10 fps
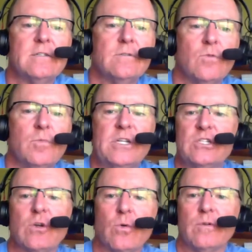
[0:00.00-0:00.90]
will be
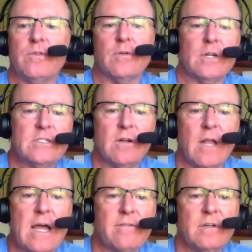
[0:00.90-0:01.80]
stored for the rest of your
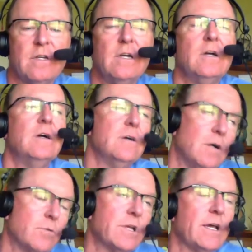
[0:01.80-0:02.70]
life.
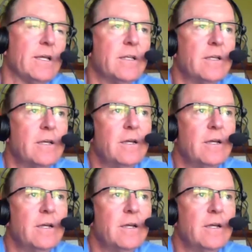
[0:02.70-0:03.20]
Okay.